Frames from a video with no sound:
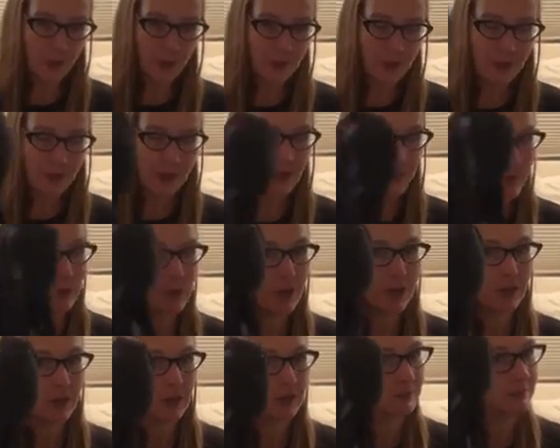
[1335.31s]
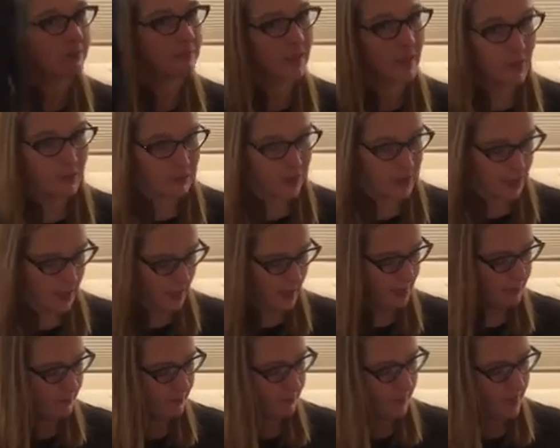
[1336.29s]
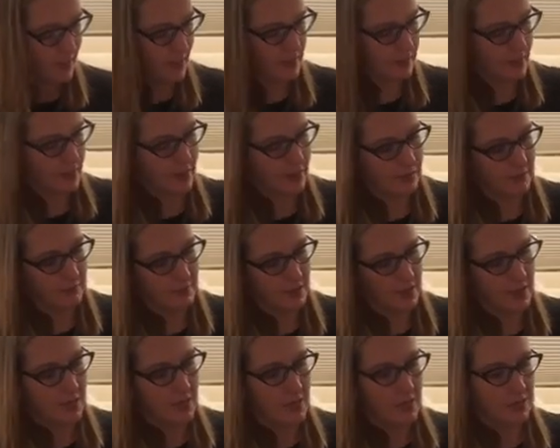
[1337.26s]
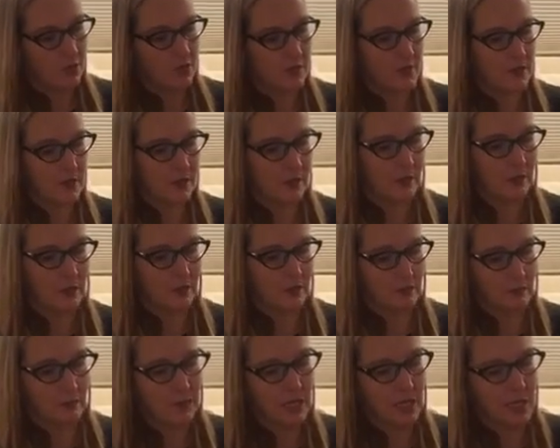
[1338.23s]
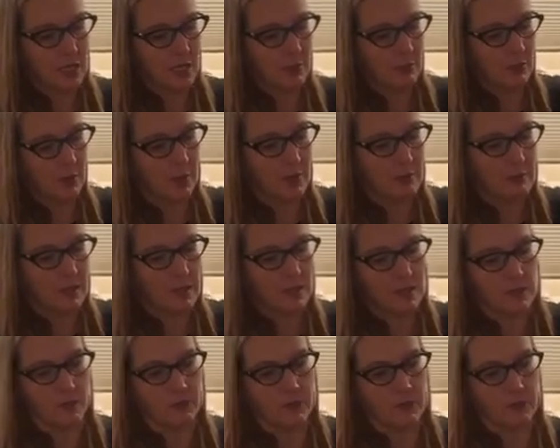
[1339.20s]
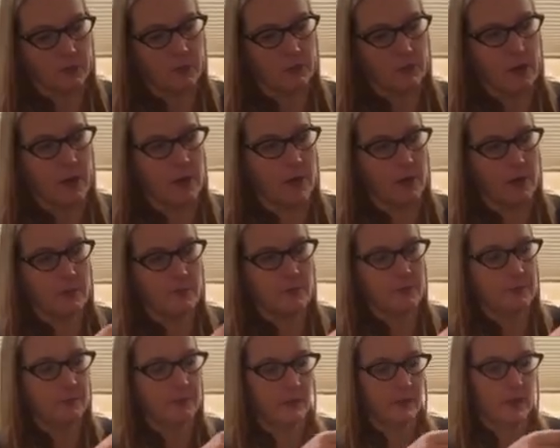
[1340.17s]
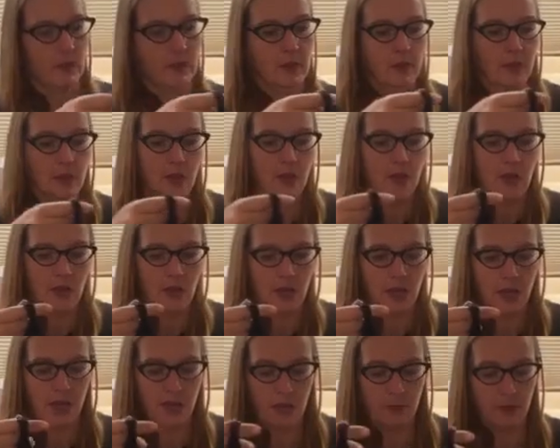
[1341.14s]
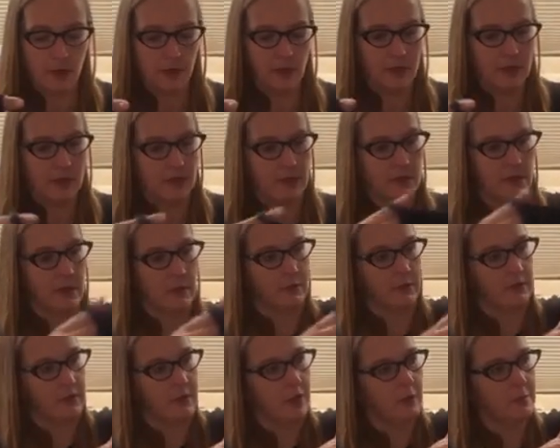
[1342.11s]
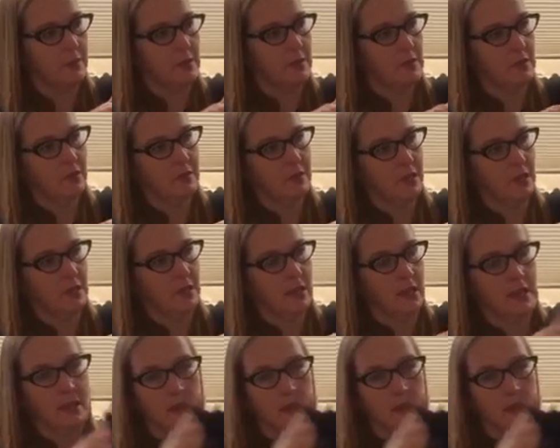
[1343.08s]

bra that I can wear every day. And then just a bikini bottom. This is from Freya. And I bought this off of Amazon. And